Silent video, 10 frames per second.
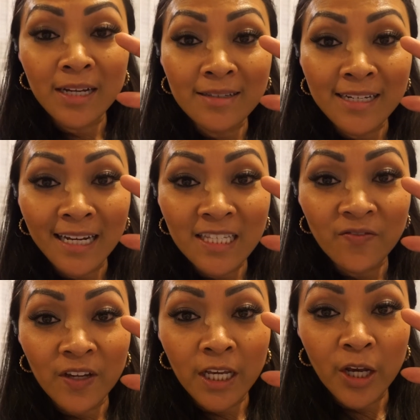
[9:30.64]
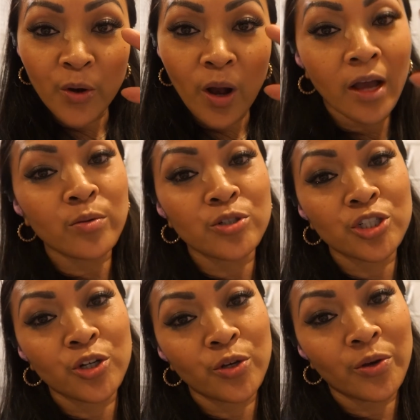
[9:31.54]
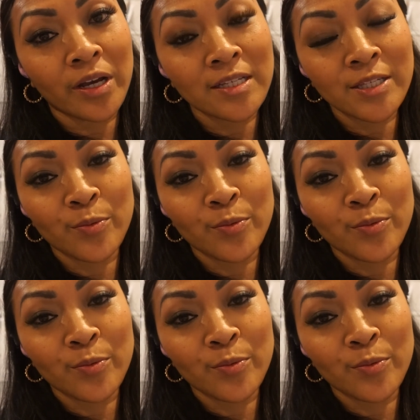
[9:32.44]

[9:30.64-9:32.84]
out tonight's video, I will show you guys